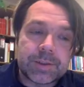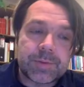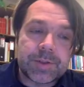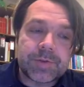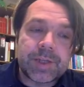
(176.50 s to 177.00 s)

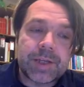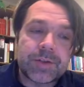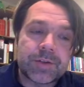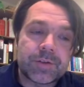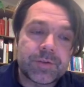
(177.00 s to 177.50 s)

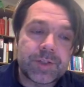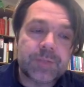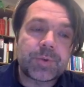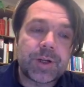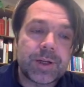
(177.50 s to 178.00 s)
specification of is
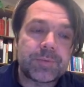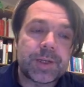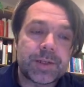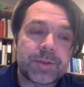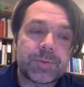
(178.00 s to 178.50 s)
prime
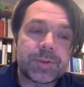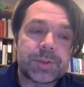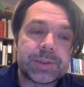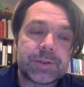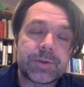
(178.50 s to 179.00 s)
that is built
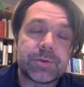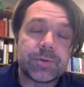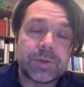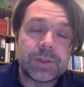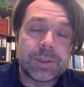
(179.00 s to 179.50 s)

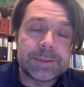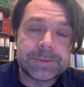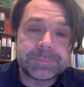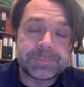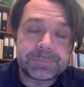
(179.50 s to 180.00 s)
into
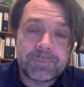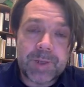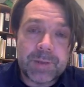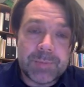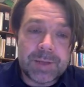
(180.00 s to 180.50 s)

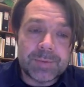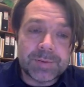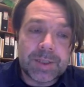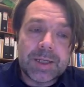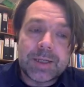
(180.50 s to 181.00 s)
Maple,